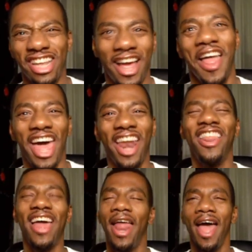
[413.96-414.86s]
And
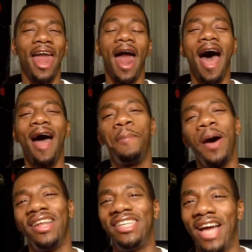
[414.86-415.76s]
and all that. And
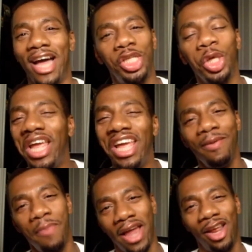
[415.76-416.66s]
I
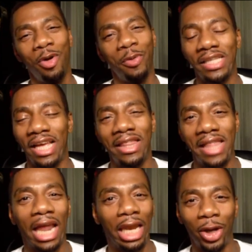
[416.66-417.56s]
apologize to anybody who
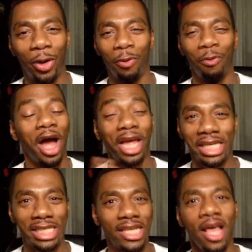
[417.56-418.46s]
was in that
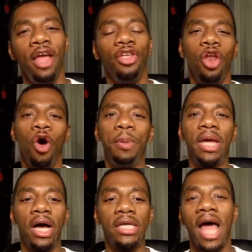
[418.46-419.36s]
little ruckus,
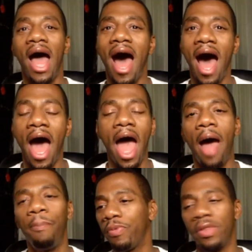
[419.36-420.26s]
because
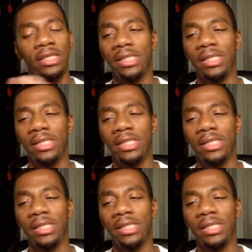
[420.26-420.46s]
I